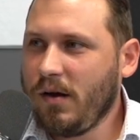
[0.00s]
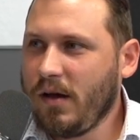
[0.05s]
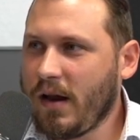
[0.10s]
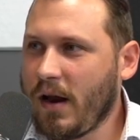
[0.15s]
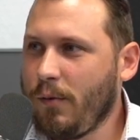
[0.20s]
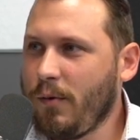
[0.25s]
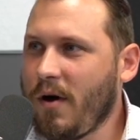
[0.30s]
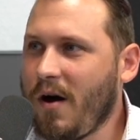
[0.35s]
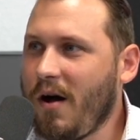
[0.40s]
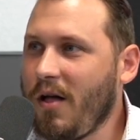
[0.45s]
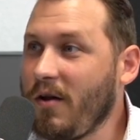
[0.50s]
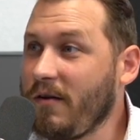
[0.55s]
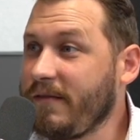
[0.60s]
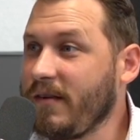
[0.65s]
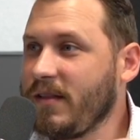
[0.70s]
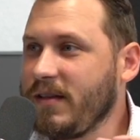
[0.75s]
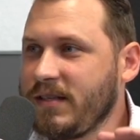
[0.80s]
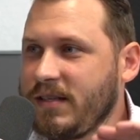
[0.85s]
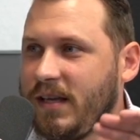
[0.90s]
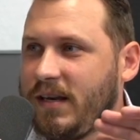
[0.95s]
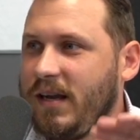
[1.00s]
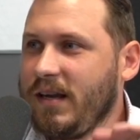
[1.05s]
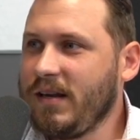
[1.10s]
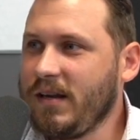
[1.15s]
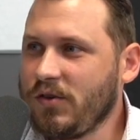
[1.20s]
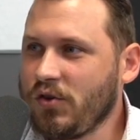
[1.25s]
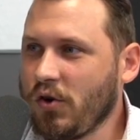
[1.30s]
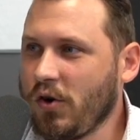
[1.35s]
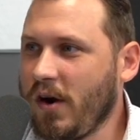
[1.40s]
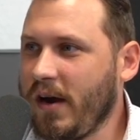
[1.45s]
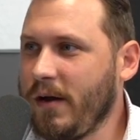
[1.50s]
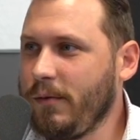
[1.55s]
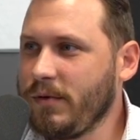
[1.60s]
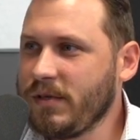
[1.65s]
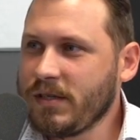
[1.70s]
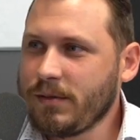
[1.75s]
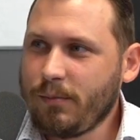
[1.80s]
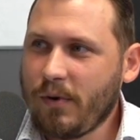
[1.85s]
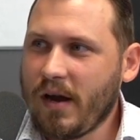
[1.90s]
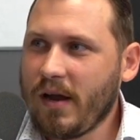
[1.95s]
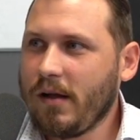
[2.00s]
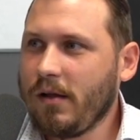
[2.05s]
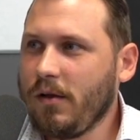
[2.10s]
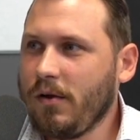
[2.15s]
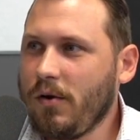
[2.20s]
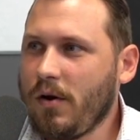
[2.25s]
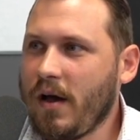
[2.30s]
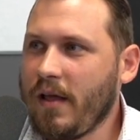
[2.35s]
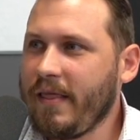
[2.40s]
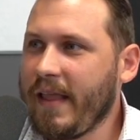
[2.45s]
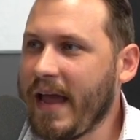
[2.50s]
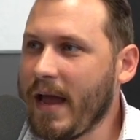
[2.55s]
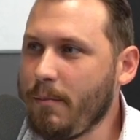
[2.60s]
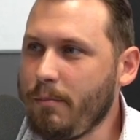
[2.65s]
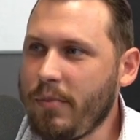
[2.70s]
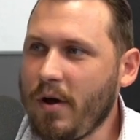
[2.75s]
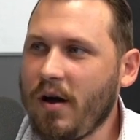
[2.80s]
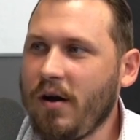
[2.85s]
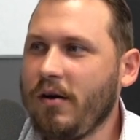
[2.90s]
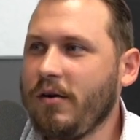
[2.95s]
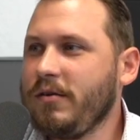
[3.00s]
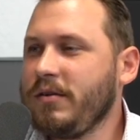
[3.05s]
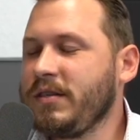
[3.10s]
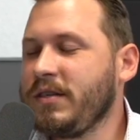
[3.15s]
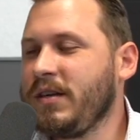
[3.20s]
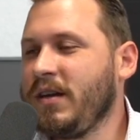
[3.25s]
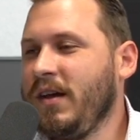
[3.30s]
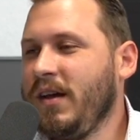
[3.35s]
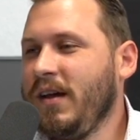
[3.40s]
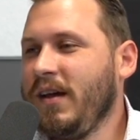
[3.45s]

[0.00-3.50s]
And I went all over the city of Detroit with spray glue on lamp posts,